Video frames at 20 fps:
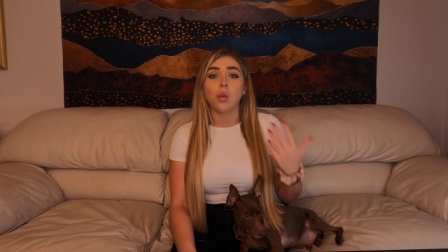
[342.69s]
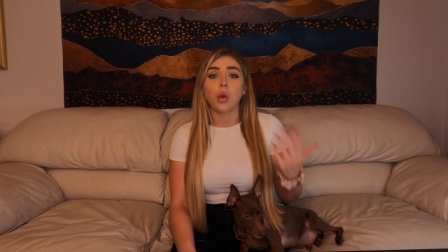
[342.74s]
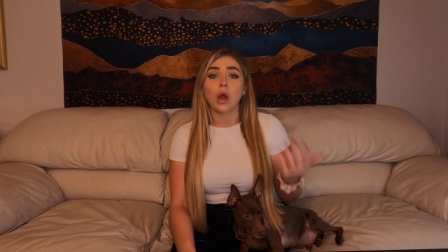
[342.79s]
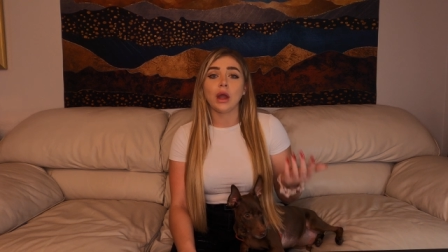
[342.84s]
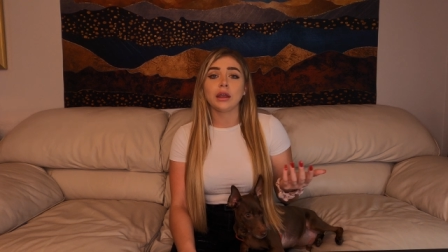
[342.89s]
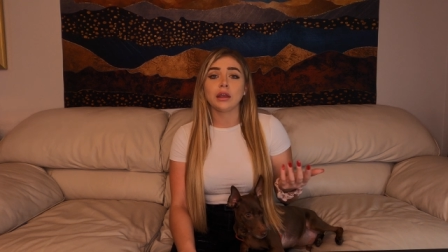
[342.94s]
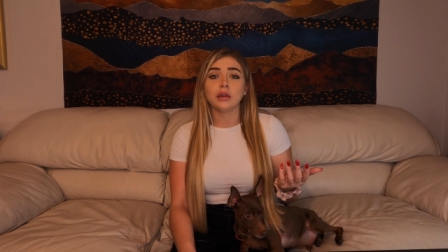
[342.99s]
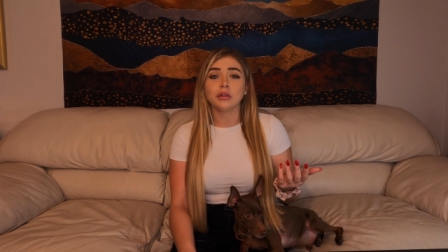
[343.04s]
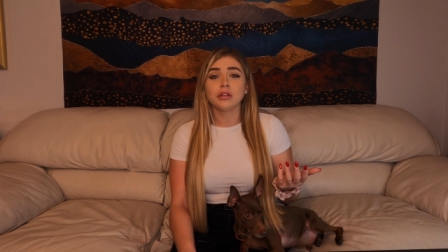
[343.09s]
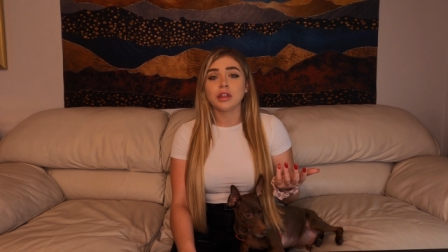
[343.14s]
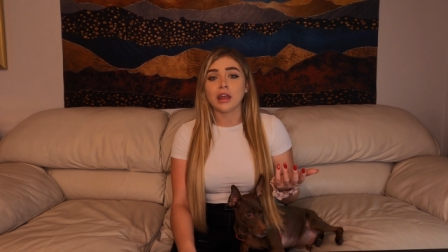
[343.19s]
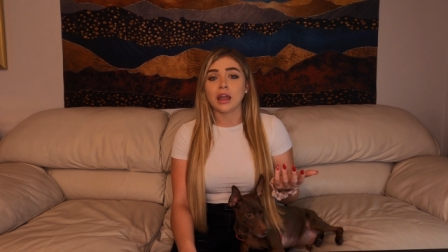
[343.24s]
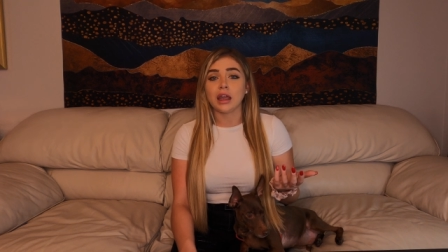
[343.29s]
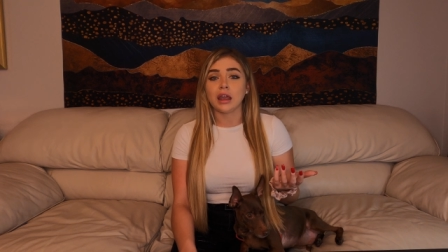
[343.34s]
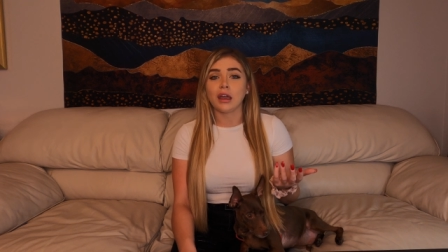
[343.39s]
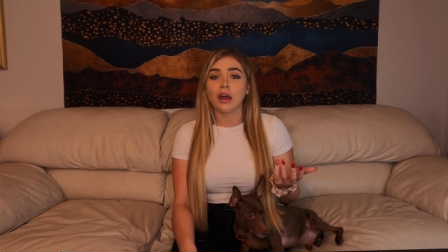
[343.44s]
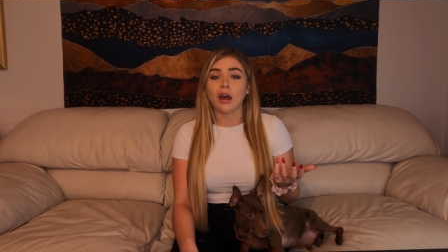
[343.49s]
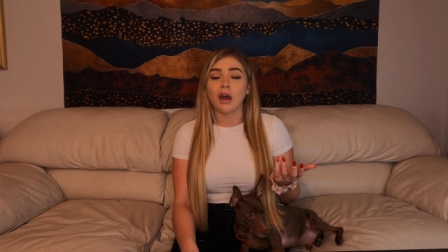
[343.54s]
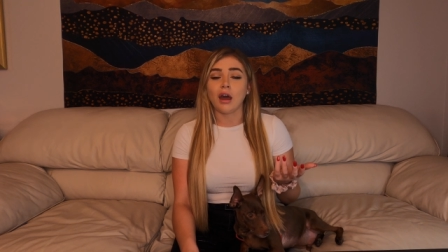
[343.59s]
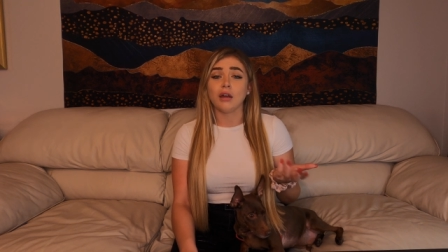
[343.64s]
what you
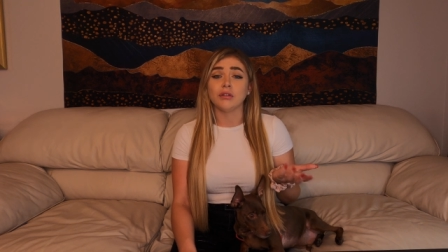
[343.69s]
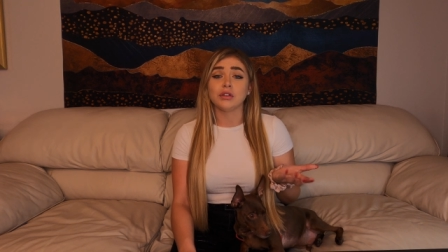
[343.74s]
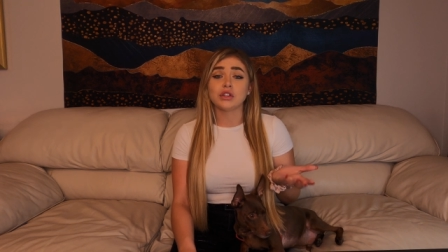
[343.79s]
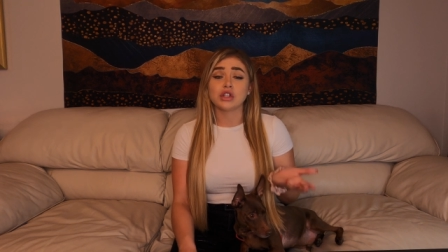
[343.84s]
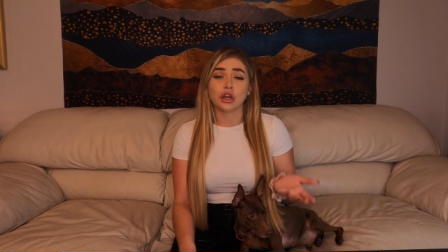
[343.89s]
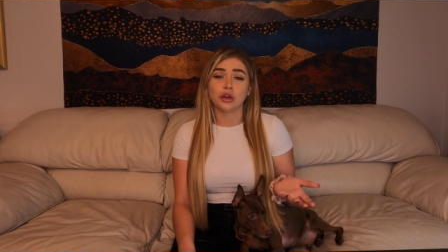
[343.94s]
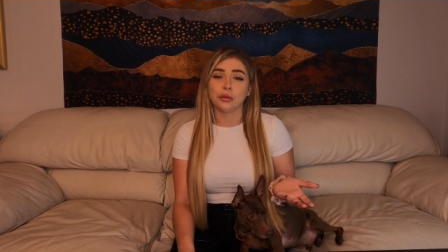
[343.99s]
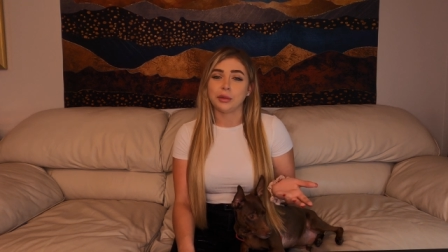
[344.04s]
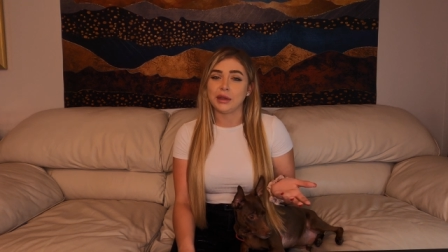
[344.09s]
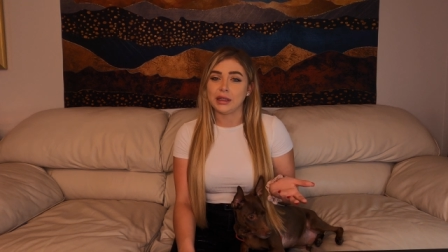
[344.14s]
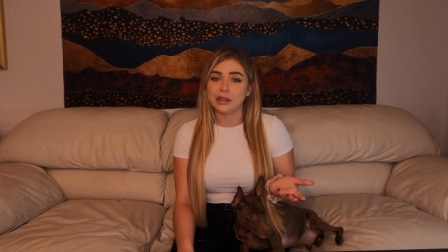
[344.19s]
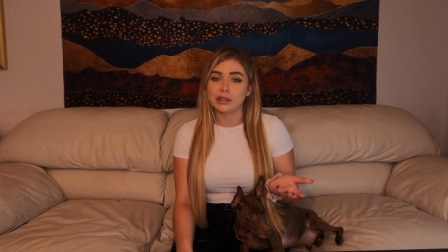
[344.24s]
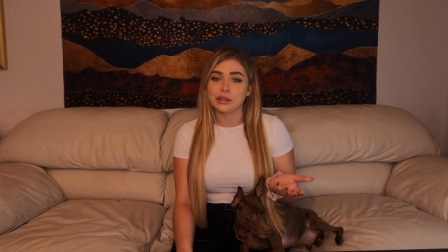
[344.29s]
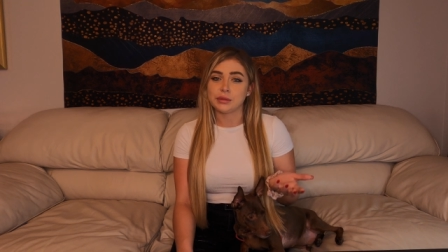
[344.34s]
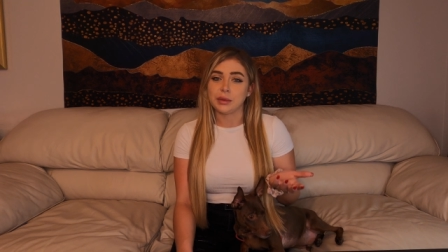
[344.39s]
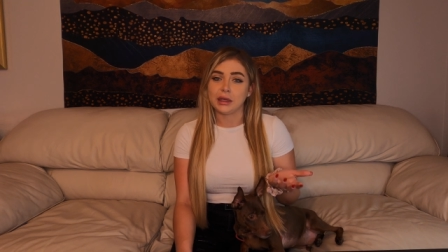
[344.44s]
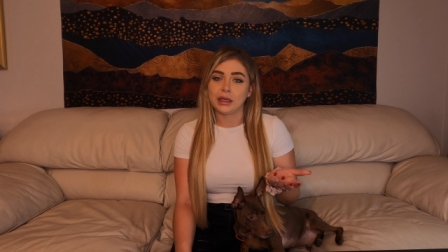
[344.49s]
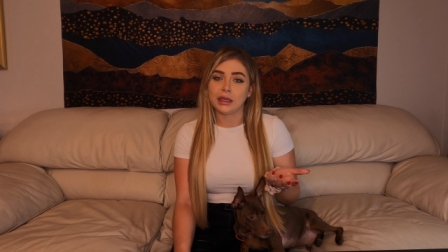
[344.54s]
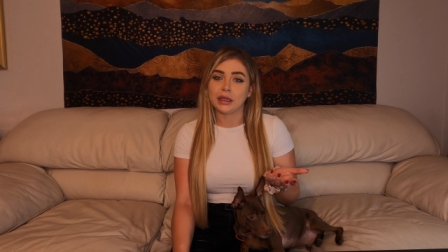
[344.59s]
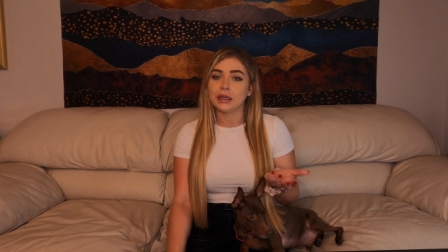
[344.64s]
think of
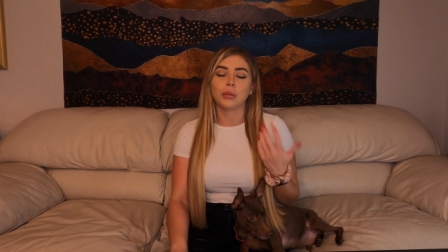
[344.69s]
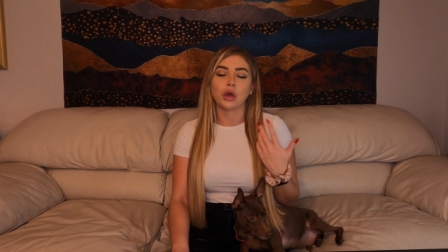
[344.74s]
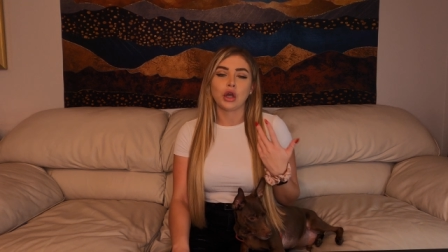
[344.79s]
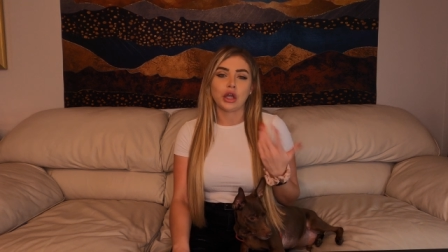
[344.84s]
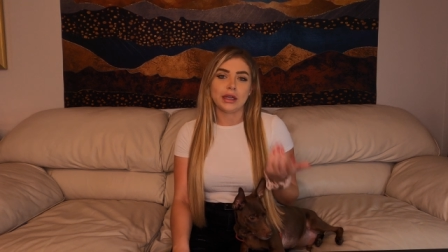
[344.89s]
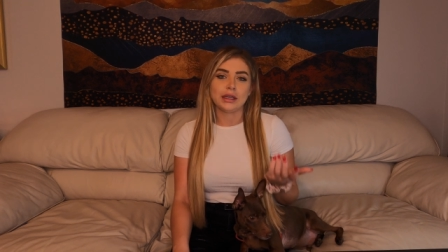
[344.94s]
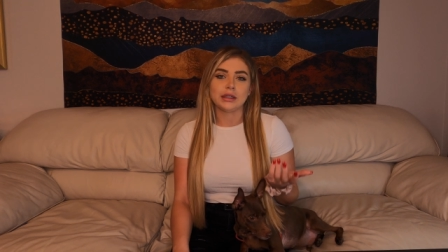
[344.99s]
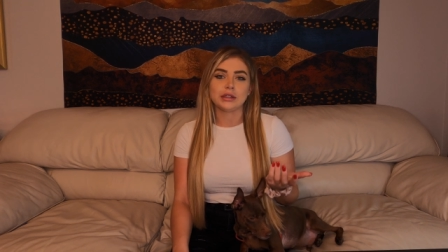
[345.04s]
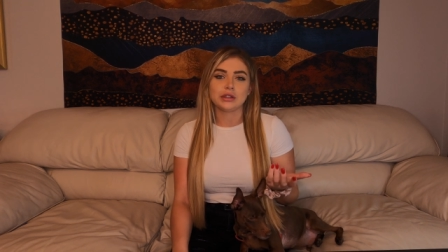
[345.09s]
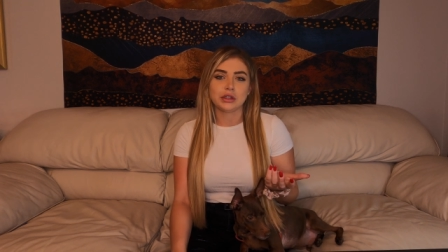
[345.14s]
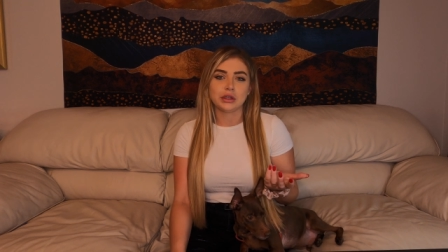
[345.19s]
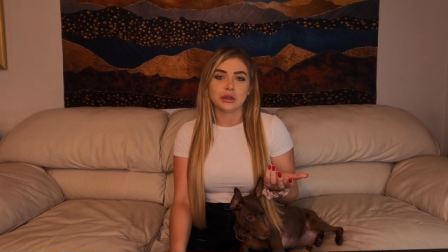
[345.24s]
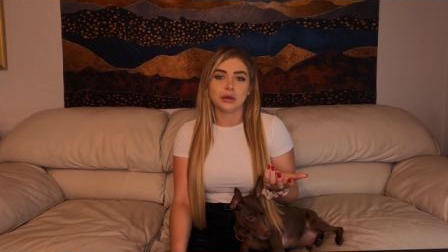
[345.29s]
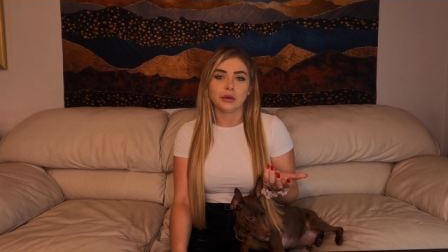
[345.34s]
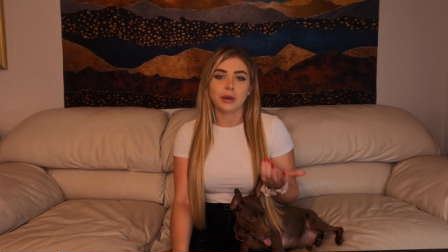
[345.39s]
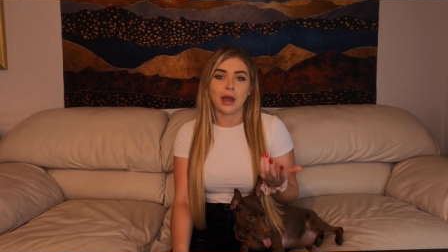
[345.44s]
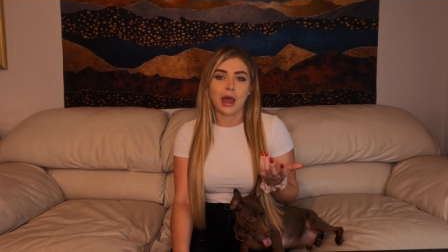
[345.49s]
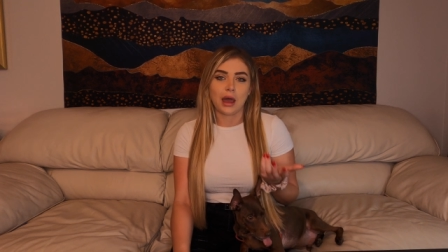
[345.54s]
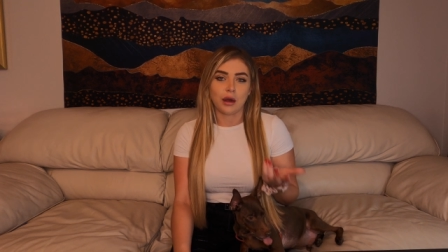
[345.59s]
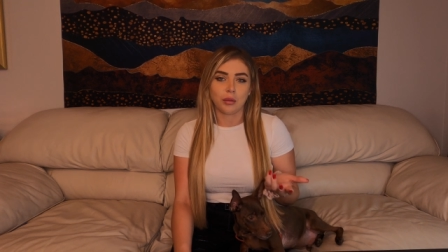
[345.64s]
terpenes being put
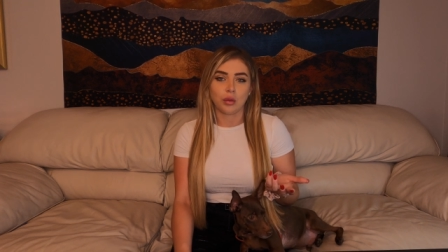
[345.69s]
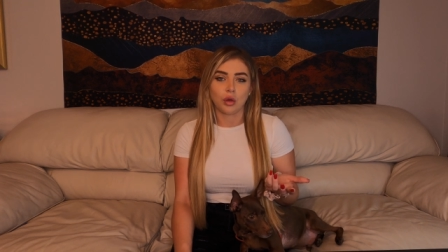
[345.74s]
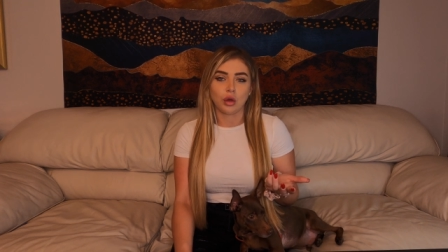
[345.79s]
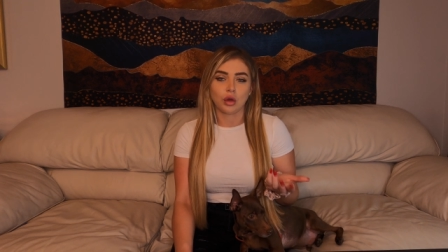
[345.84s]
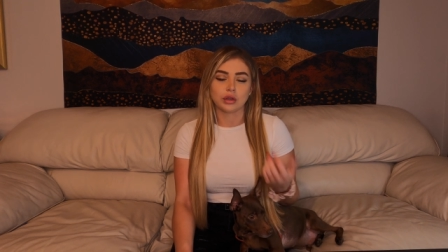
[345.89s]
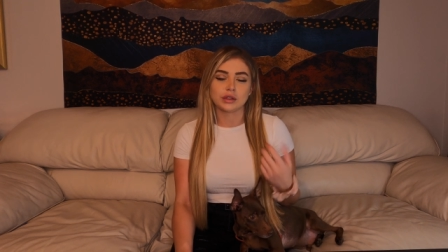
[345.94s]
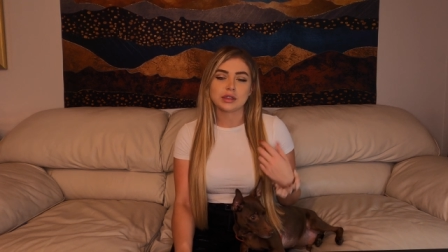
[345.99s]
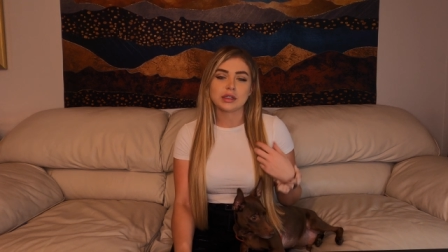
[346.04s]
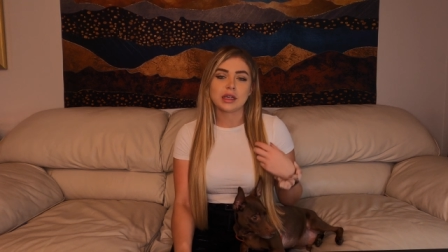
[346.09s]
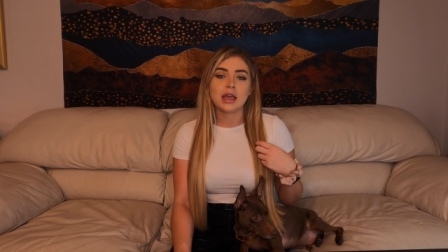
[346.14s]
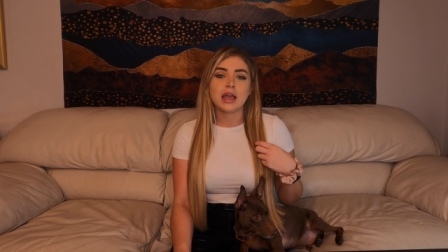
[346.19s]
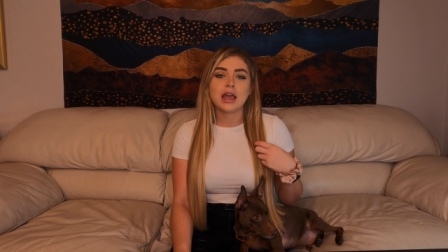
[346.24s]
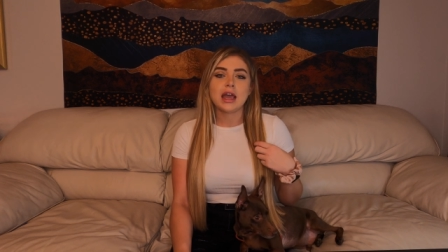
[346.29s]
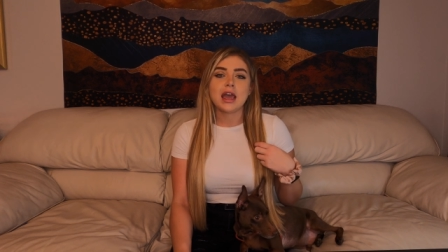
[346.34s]
into edibles,